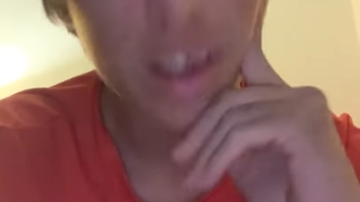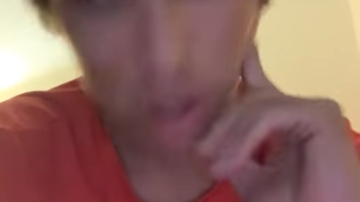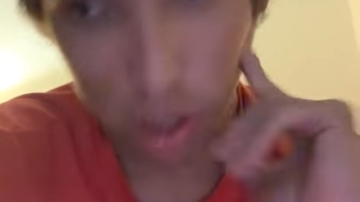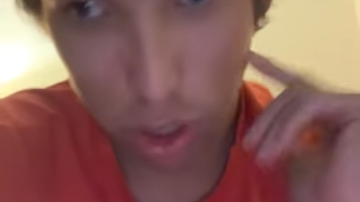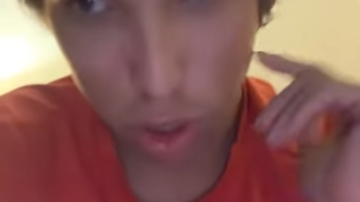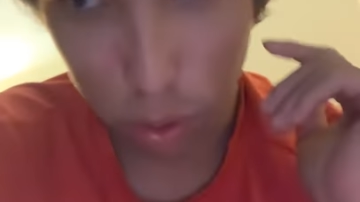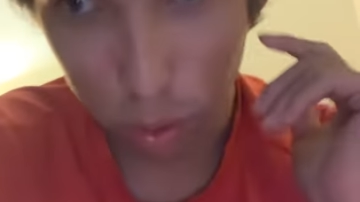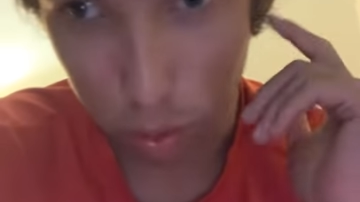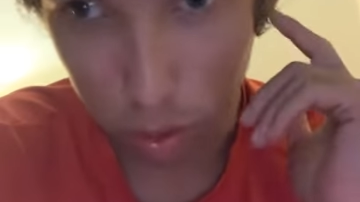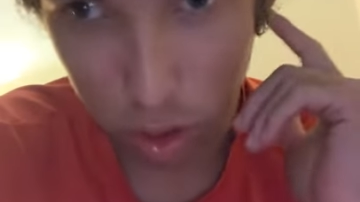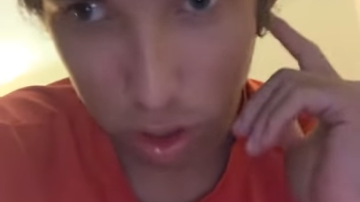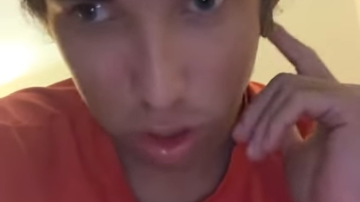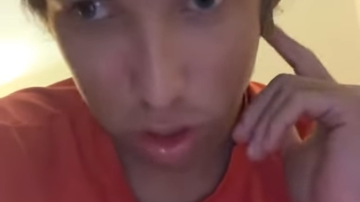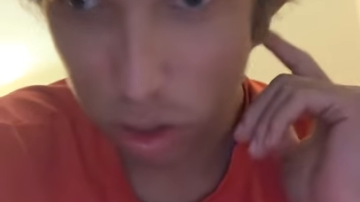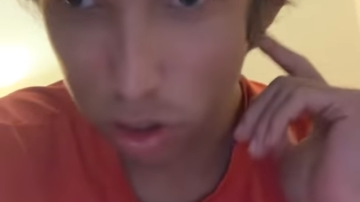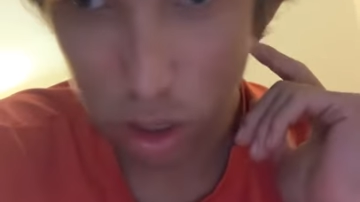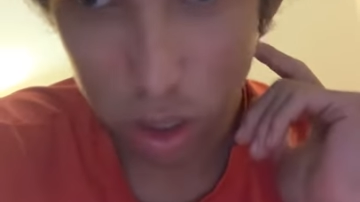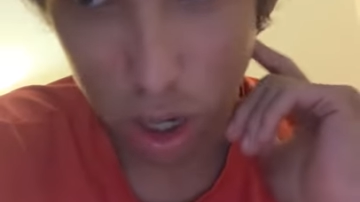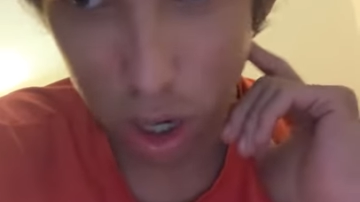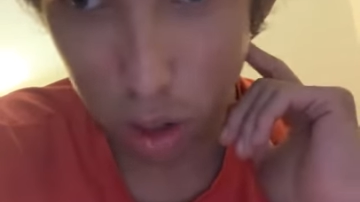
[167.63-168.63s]
dude
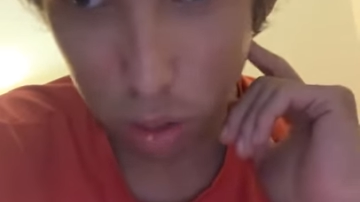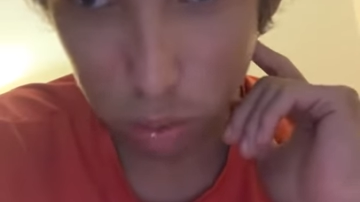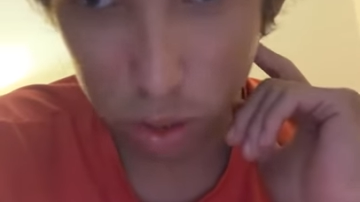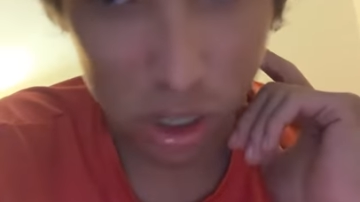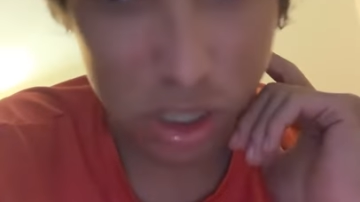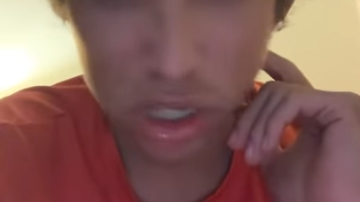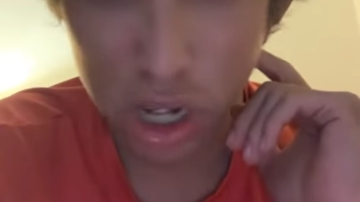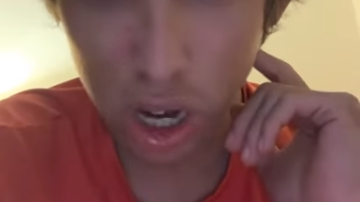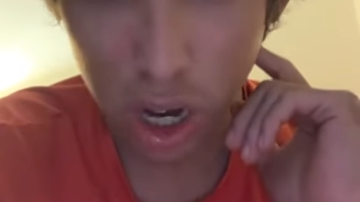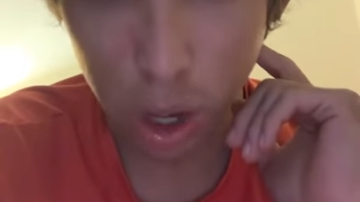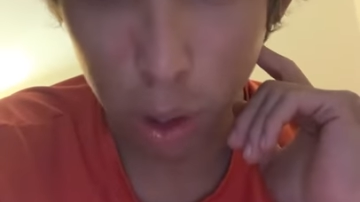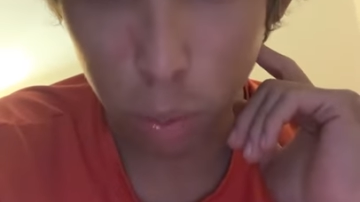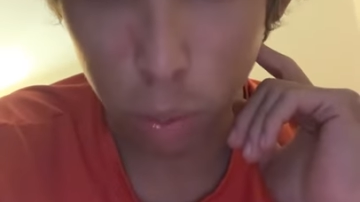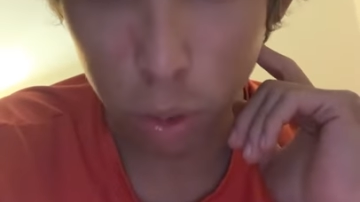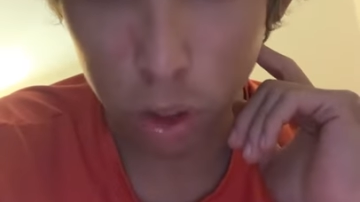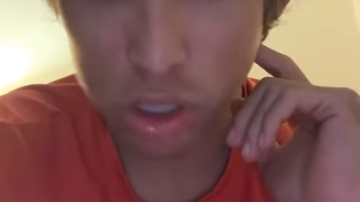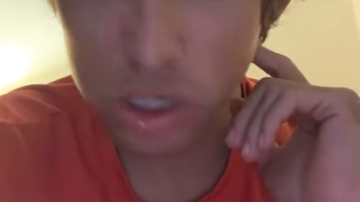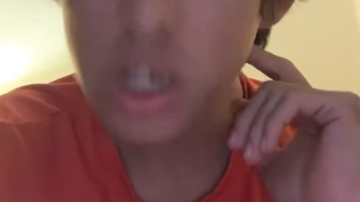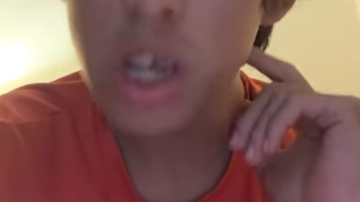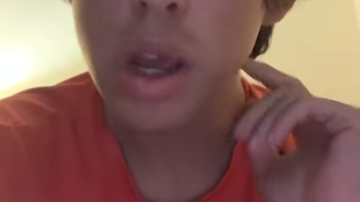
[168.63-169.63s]
no that's not how it
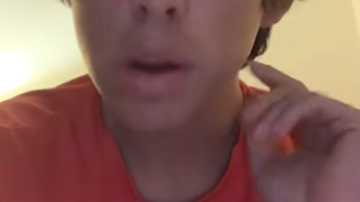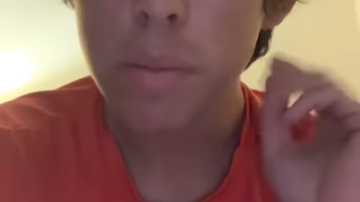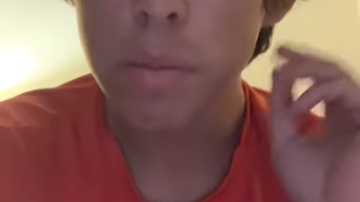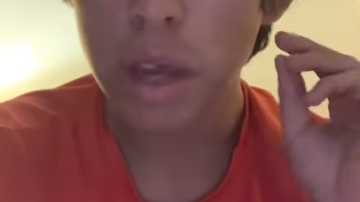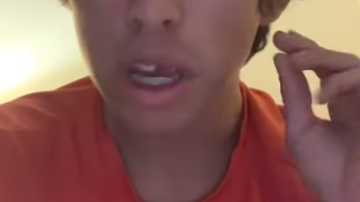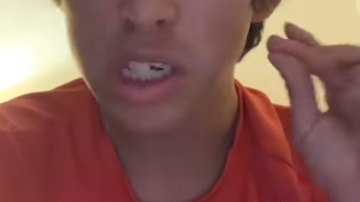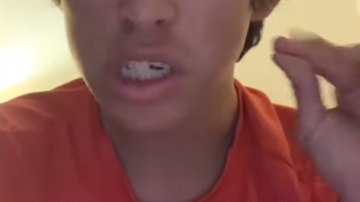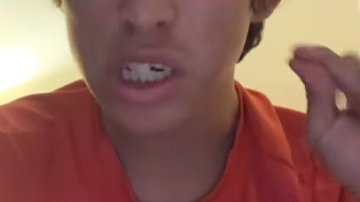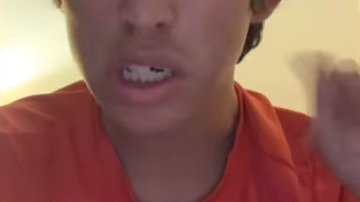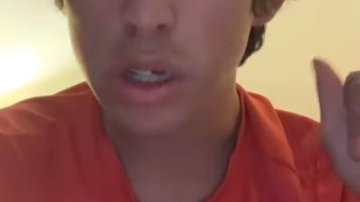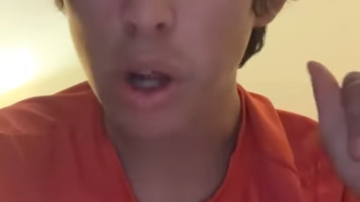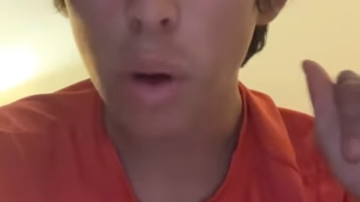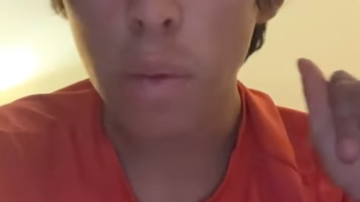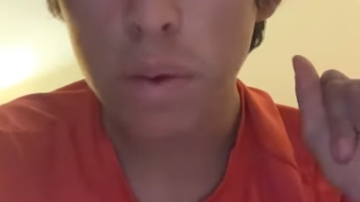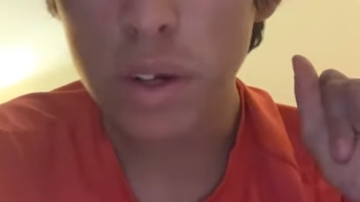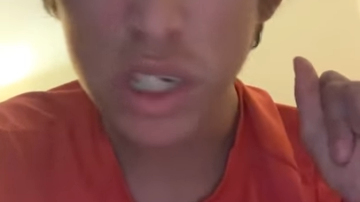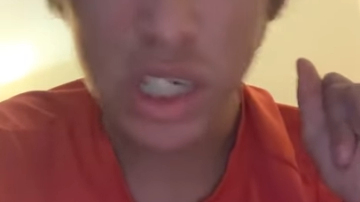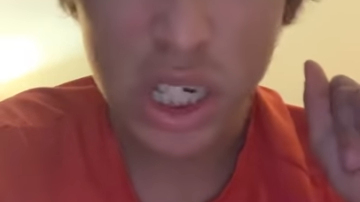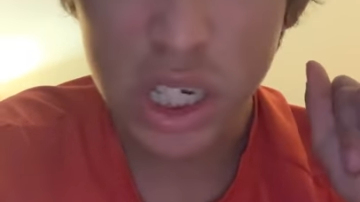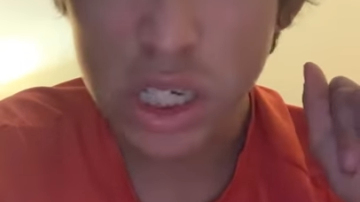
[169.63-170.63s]
works because these
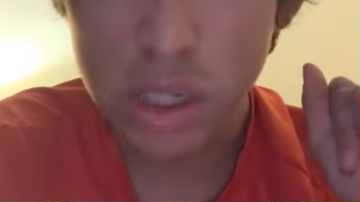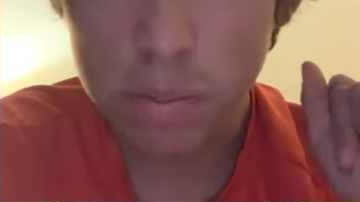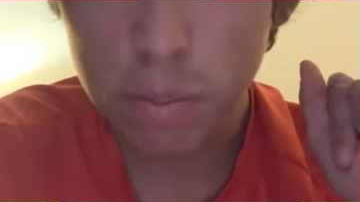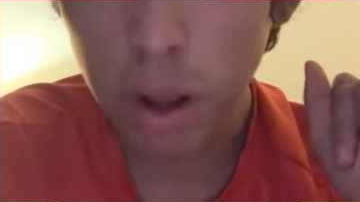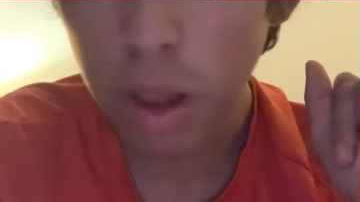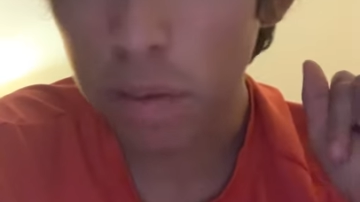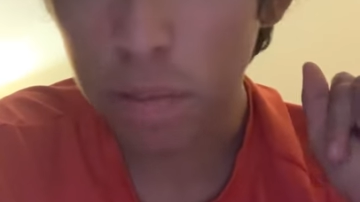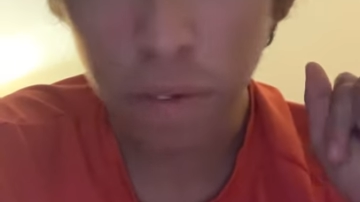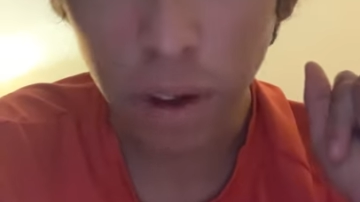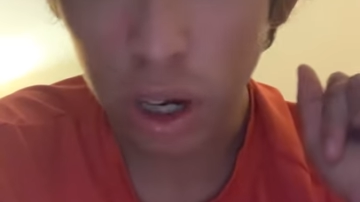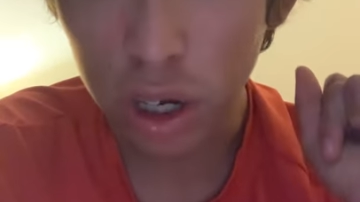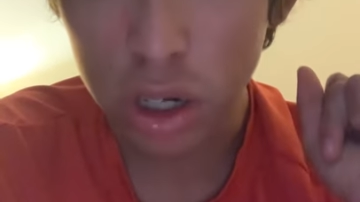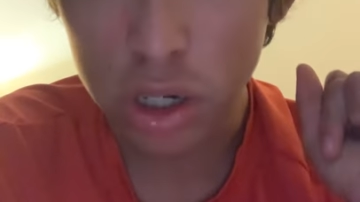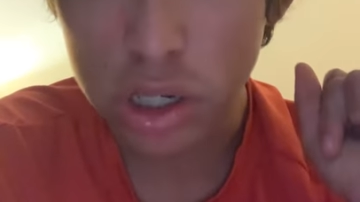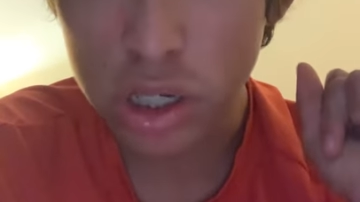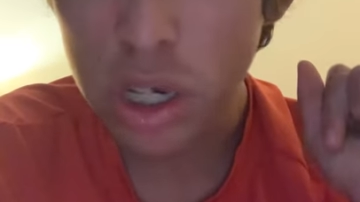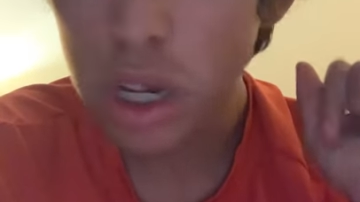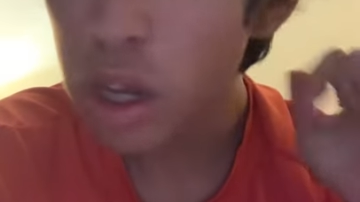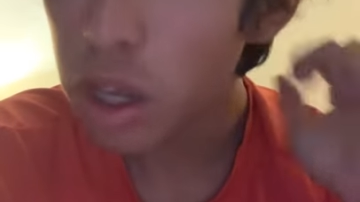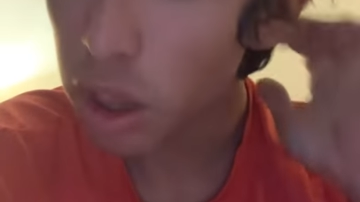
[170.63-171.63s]
overseas
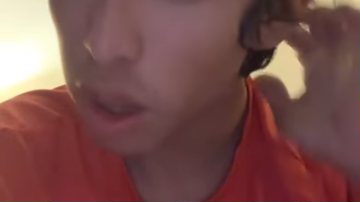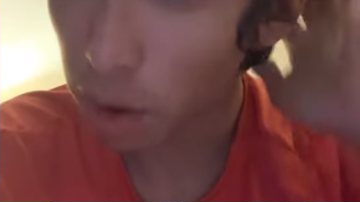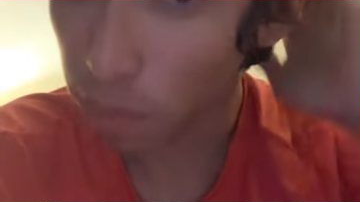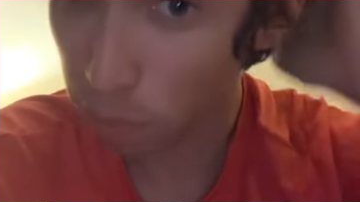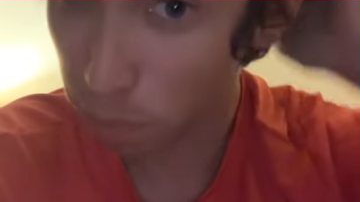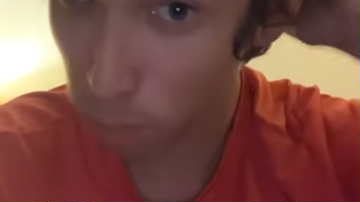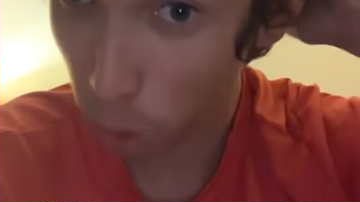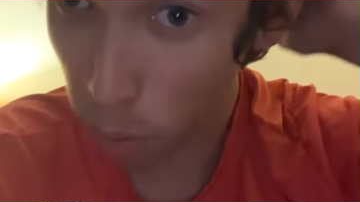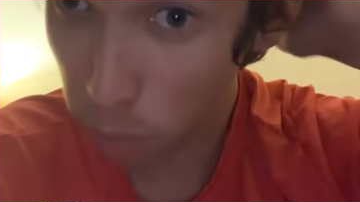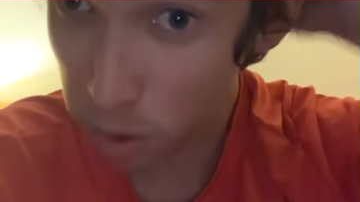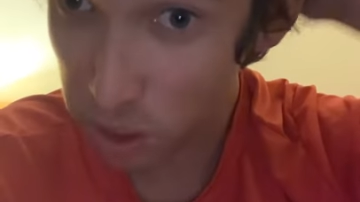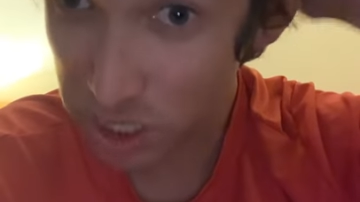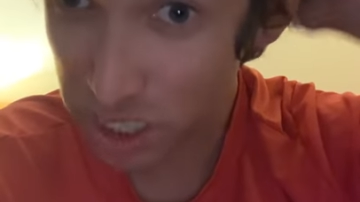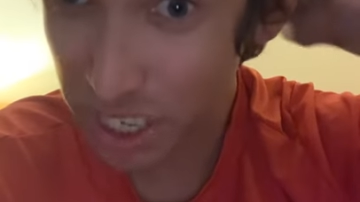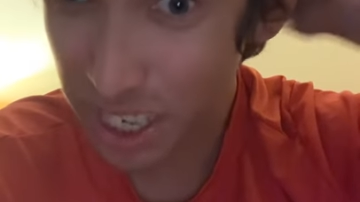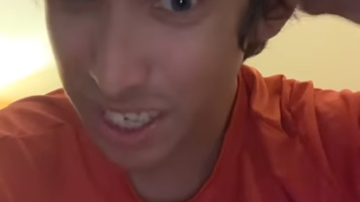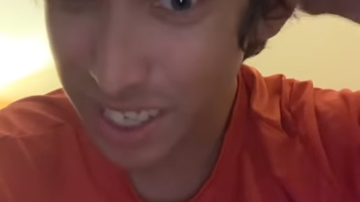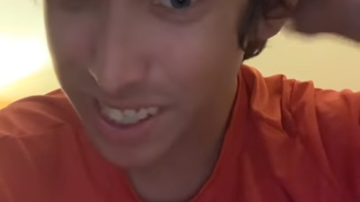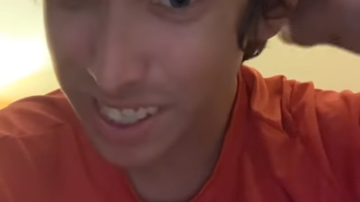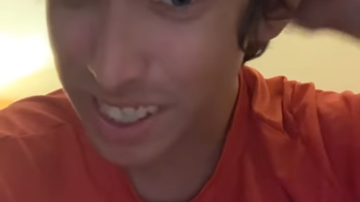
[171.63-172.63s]
motherfuckers that from
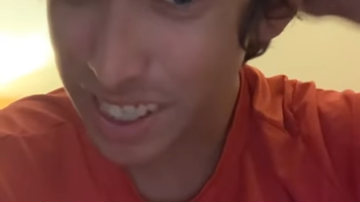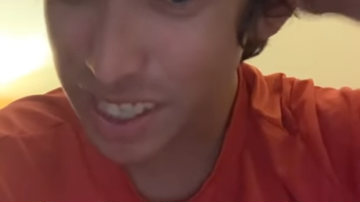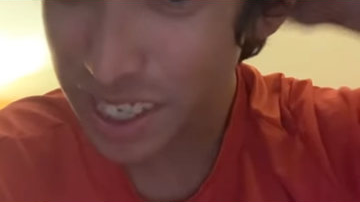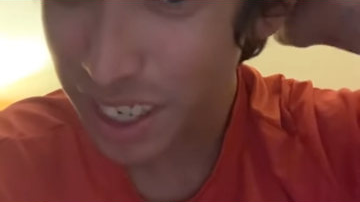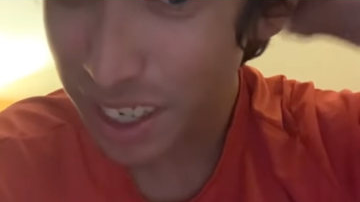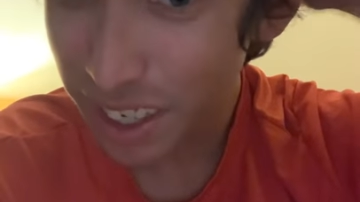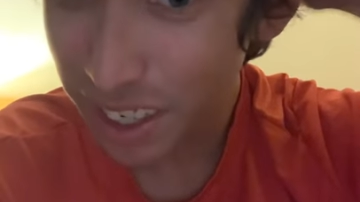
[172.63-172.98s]
overseas